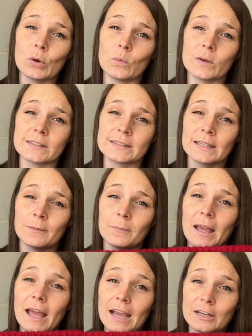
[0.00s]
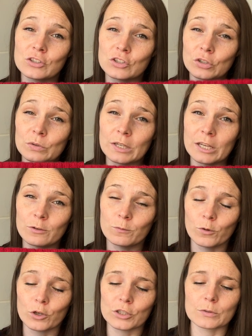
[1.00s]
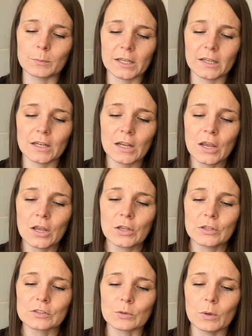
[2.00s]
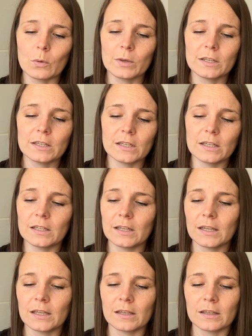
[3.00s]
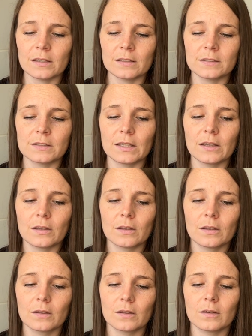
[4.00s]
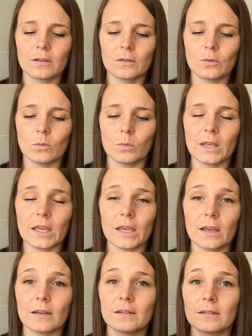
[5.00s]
with some extra reinforcement. So what we did is we